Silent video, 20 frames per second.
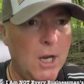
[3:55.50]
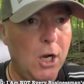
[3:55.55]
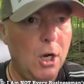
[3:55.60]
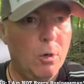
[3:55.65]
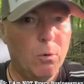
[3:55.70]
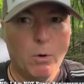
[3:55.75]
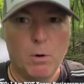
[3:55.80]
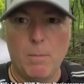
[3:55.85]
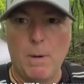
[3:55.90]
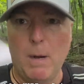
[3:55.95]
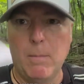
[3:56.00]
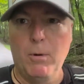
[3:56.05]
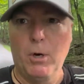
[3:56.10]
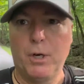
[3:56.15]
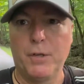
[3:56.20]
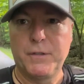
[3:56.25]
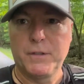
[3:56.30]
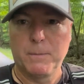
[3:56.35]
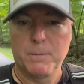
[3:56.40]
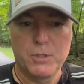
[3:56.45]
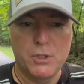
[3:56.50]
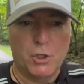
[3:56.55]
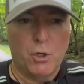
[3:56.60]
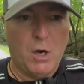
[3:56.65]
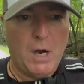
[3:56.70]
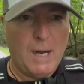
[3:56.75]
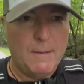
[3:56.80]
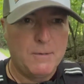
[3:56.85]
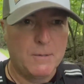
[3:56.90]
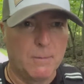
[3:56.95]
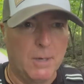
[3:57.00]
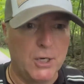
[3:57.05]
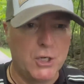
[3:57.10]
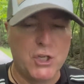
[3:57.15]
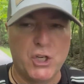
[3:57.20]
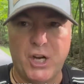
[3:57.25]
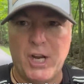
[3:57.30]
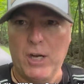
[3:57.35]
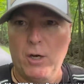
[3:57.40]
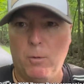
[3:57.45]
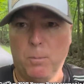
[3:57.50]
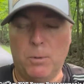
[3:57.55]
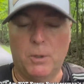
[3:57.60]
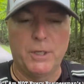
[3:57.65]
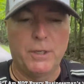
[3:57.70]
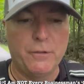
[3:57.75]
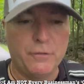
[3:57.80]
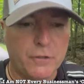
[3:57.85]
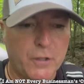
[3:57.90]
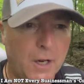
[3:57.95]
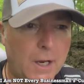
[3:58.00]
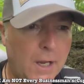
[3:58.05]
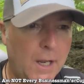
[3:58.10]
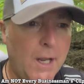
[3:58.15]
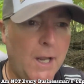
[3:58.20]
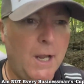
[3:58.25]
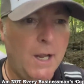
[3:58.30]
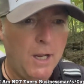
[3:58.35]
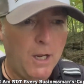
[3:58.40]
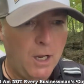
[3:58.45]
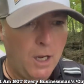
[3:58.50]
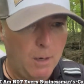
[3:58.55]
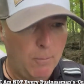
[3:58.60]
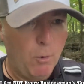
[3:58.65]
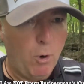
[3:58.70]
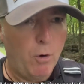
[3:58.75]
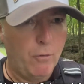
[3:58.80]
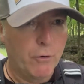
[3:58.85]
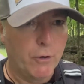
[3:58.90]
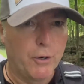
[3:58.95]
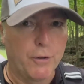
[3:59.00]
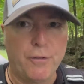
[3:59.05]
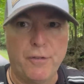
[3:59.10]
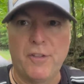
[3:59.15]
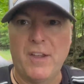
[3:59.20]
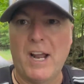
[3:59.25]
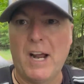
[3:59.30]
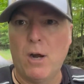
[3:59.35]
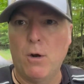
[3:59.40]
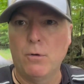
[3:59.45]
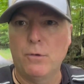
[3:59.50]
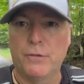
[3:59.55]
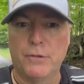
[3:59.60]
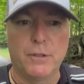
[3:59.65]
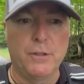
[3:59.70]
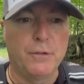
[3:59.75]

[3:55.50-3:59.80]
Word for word: Remember to subscribe to my channel, please. I'm over a thousand